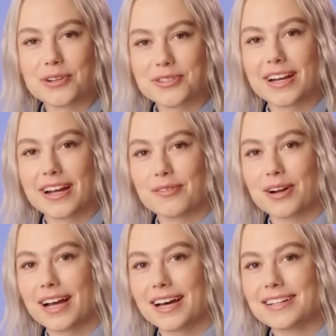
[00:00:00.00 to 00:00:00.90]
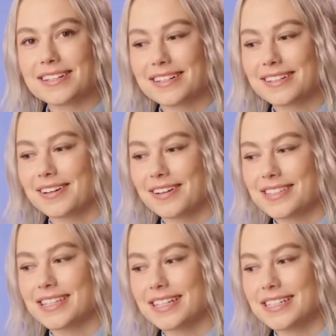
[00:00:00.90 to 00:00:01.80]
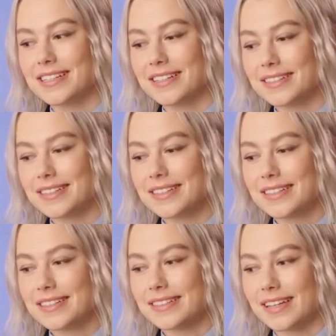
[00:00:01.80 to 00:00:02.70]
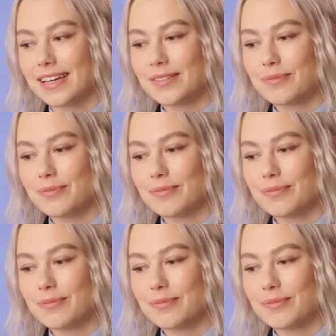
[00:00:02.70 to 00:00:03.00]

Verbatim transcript: The singer must have liked the posting experience because on